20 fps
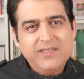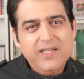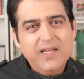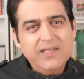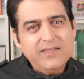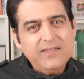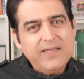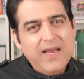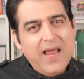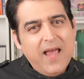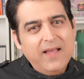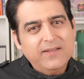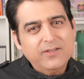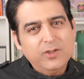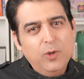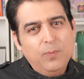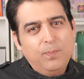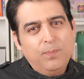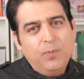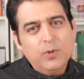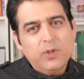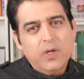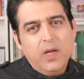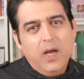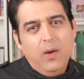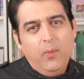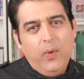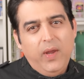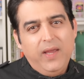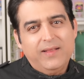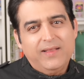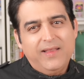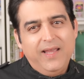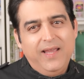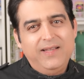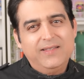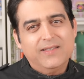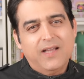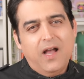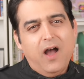just as you put away
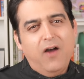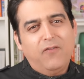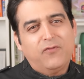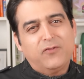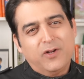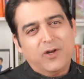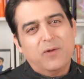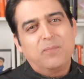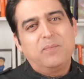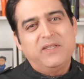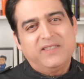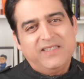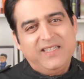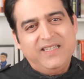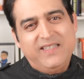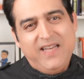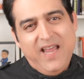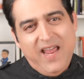things after a busy